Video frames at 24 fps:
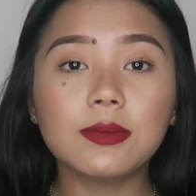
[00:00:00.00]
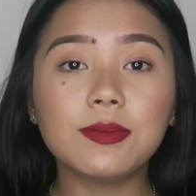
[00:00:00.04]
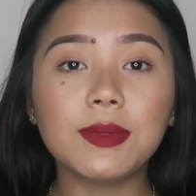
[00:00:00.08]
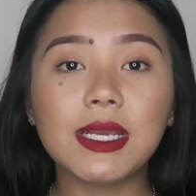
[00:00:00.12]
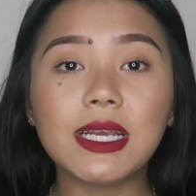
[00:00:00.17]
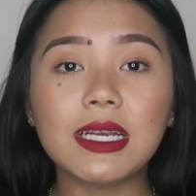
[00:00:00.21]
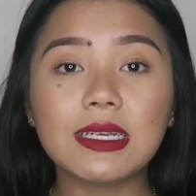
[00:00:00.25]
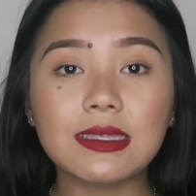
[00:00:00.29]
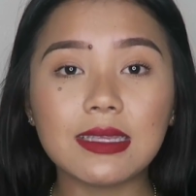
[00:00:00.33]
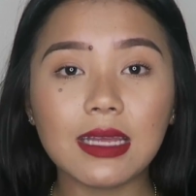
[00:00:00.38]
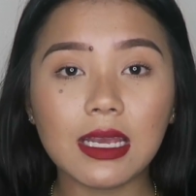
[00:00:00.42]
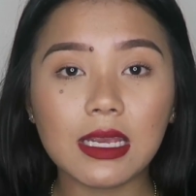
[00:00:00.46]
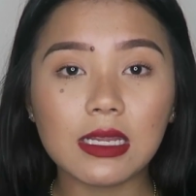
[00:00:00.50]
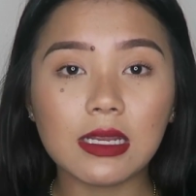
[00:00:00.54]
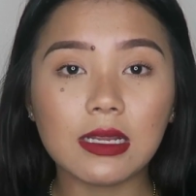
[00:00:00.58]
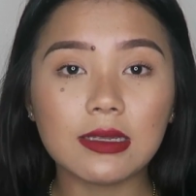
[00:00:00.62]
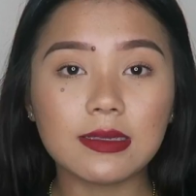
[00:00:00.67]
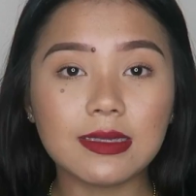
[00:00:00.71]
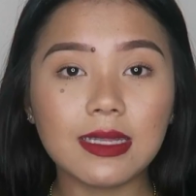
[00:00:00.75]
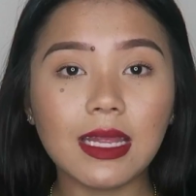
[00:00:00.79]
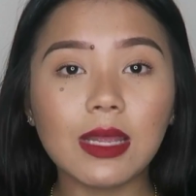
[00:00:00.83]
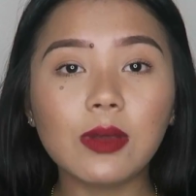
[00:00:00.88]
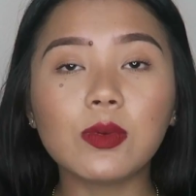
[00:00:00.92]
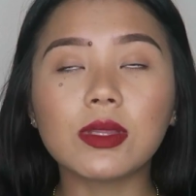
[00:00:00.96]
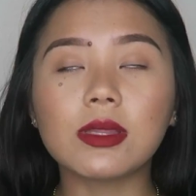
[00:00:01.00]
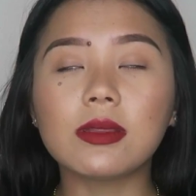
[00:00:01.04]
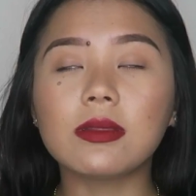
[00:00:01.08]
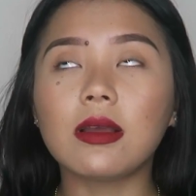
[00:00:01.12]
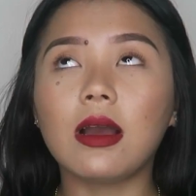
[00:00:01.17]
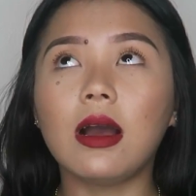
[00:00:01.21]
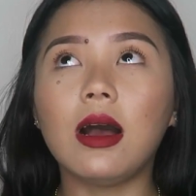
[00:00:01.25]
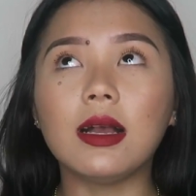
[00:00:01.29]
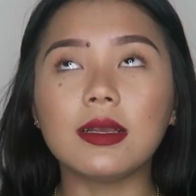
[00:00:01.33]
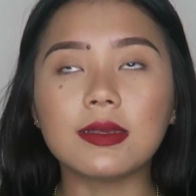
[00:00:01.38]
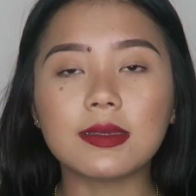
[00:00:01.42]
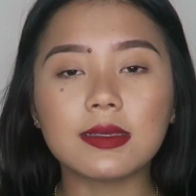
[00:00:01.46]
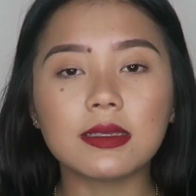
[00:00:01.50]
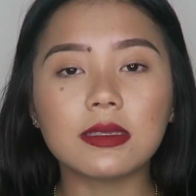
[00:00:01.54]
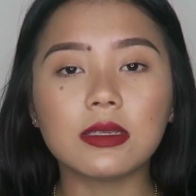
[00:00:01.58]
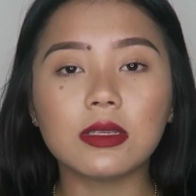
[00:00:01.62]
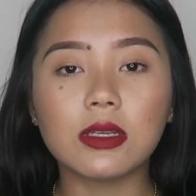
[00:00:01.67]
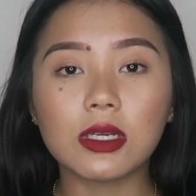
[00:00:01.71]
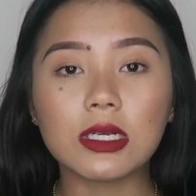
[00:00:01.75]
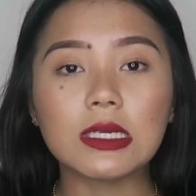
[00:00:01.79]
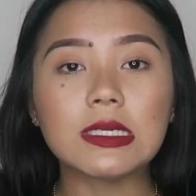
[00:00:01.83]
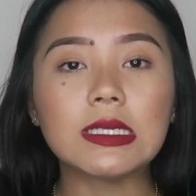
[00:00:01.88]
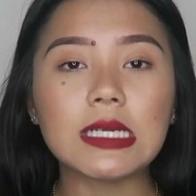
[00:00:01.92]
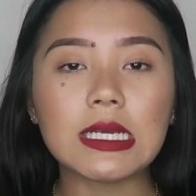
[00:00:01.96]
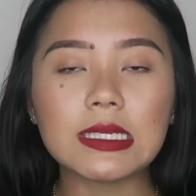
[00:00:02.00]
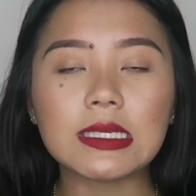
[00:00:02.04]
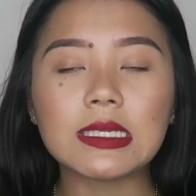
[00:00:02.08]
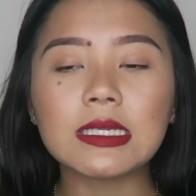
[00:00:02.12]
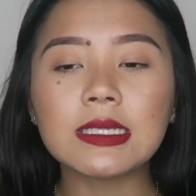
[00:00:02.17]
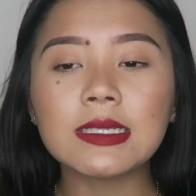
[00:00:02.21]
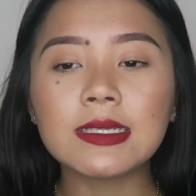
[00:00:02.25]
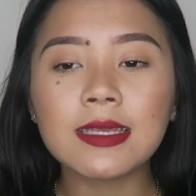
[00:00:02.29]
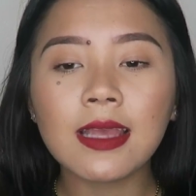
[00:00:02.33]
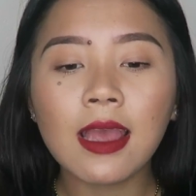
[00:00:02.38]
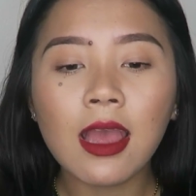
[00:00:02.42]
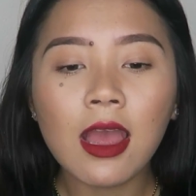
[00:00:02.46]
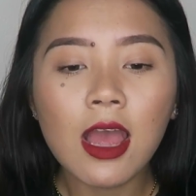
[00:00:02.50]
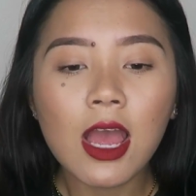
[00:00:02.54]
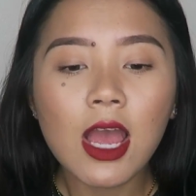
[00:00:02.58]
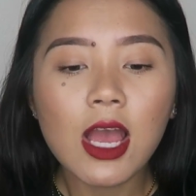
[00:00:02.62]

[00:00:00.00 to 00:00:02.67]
because they cannot stay with us, you know, contestants.